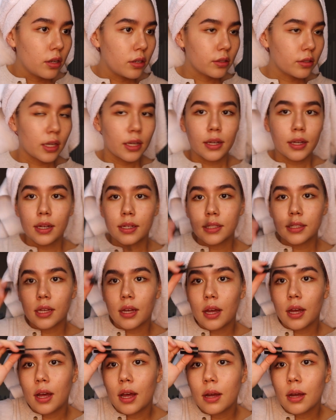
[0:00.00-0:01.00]
Okay guys,
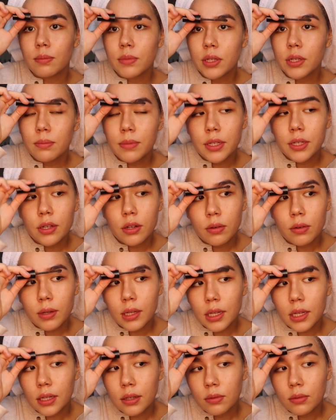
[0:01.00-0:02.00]
I'm gonna be going
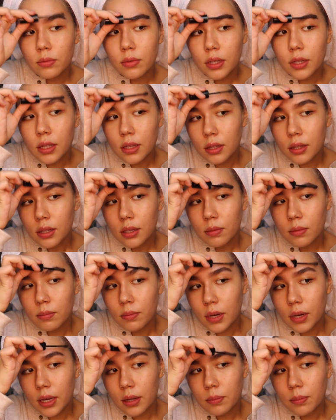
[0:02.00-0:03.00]
in with
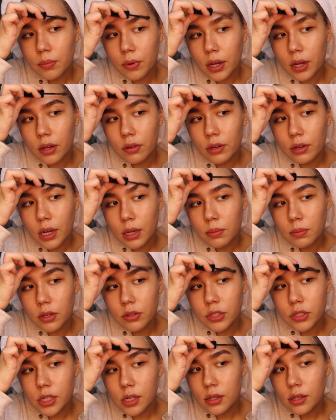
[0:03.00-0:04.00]
my brown eyebrow
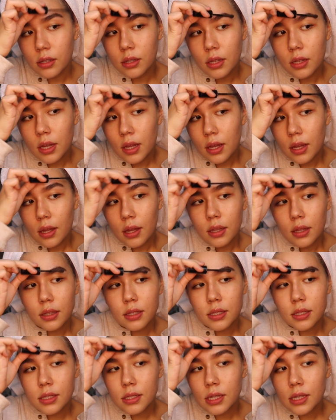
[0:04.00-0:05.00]
gel.
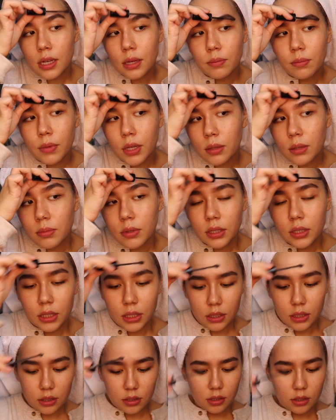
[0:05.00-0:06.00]
This is like a
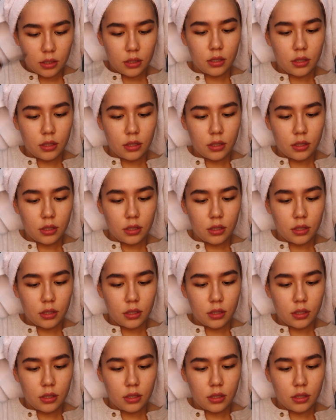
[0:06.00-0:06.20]
Maybelline